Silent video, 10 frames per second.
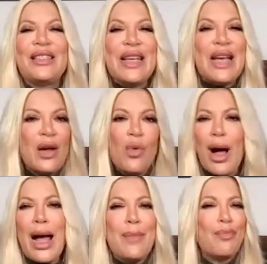
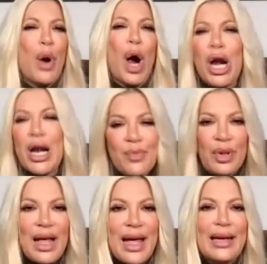DIY, party
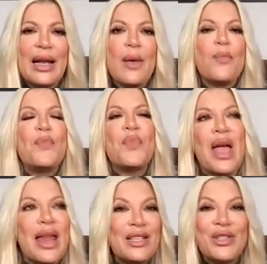plan,
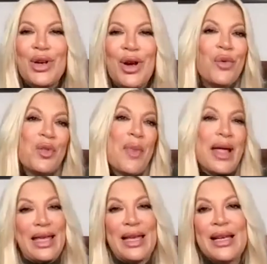and I do it all with
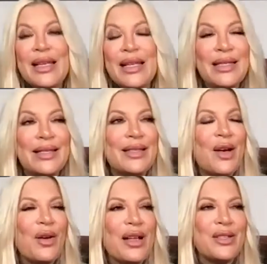my kids.
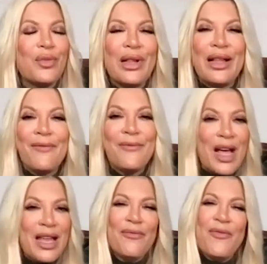So it's a really
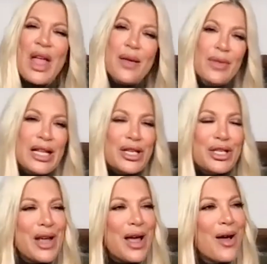fun family
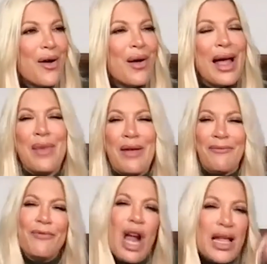show. I have my
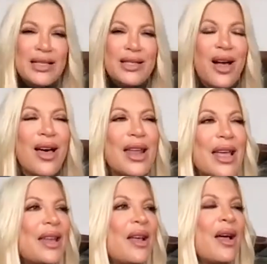friends on
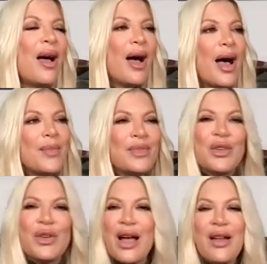it. Um,
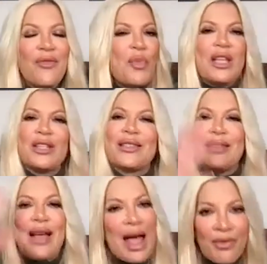so it kind of appeals
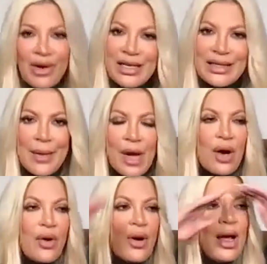to every
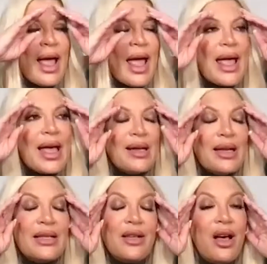demo.
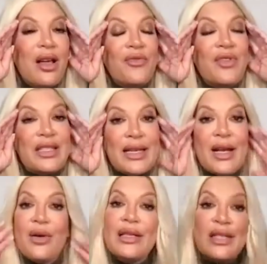And it's on
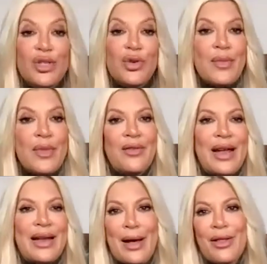Vizio. It's streaming
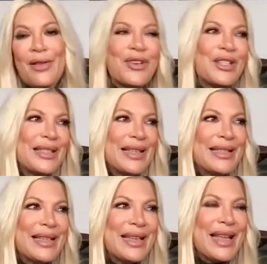right now, the first
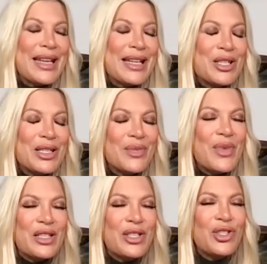season. And it's just
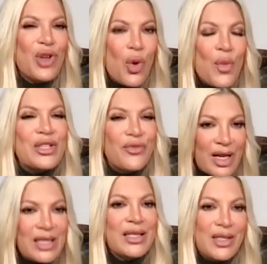been so much
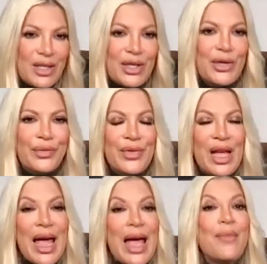fun to do.
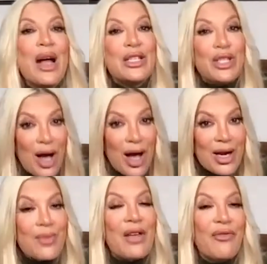And my
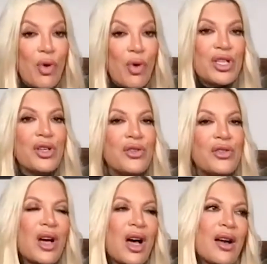daughter, my 14 year
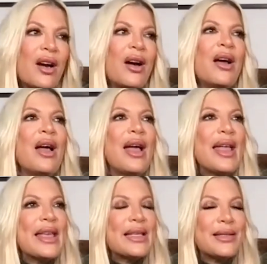old daughter,
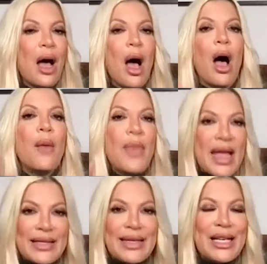is
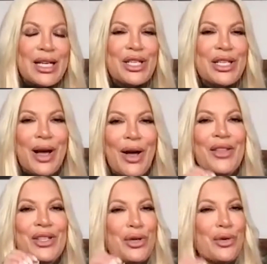amazing. She's
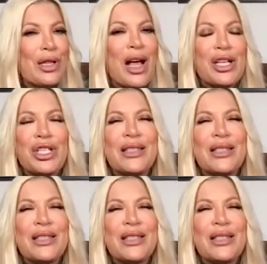on the show a lot.